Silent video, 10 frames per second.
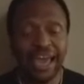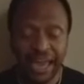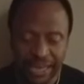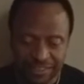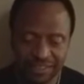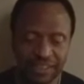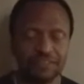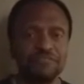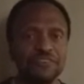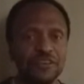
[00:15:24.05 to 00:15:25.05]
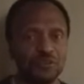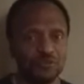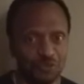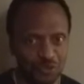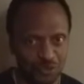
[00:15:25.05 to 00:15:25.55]
and to get a feel
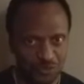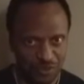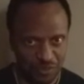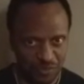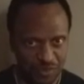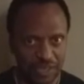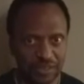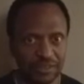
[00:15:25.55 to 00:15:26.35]
for your drum set.